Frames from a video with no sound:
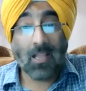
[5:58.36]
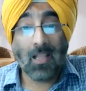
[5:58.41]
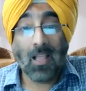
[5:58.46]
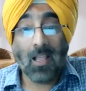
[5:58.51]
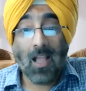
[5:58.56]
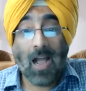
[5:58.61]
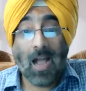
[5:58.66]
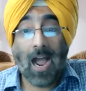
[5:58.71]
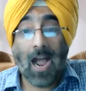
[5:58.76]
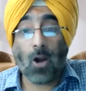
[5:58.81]

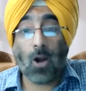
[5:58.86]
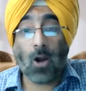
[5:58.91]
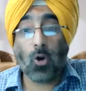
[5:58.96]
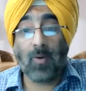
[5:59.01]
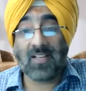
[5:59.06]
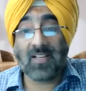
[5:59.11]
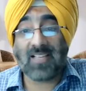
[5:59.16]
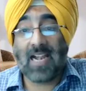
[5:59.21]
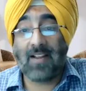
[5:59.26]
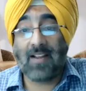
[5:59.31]
How do we
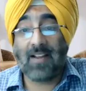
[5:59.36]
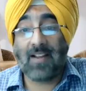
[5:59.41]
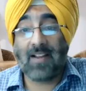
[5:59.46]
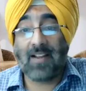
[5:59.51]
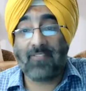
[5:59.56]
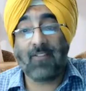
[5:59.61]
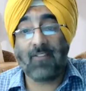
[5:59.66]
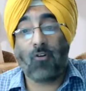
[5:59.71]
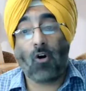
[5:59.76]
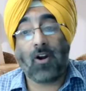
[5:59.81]
decide if we
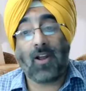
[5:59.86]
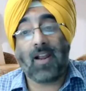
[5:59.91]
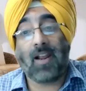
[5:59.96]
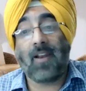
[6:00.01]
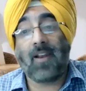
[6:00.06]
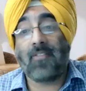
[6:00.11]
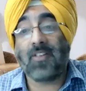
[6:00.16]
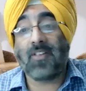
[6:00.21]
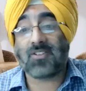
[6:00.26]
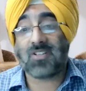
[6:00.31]
can afford
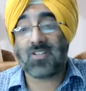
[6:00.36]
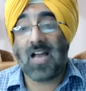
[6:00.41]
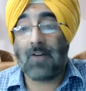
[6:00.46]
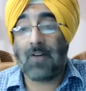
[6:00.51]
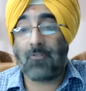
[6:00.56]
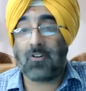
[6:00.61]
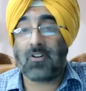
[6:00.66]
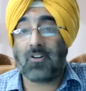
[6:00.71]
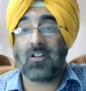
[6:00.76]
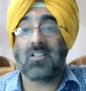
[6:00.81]
another
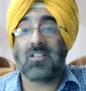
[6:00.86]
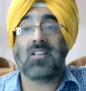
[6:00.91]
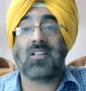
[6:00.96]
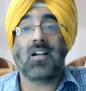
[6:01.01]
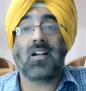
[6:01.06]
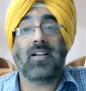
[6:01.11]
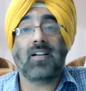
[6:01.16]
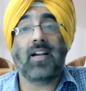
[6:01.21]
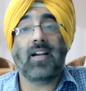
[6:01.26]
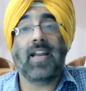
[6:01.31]
staff or
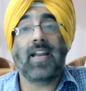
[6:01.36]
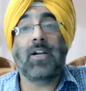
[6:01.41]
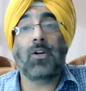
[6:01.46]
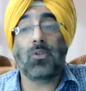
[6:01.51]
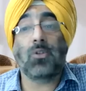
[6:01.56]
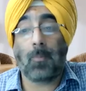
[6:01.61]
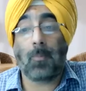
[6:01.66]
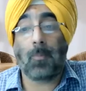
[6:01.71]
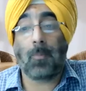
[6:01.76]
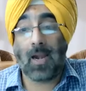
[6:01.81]
consultant
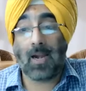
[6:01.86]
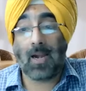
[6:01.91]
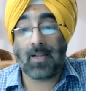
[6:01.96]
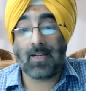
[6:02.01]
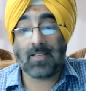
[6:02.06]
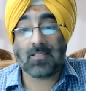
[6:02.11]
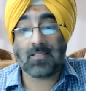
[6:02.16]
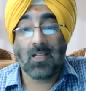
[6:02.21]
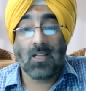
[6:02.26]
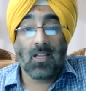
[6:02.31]
into the
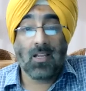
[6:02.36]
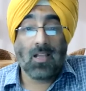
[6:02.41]
practice?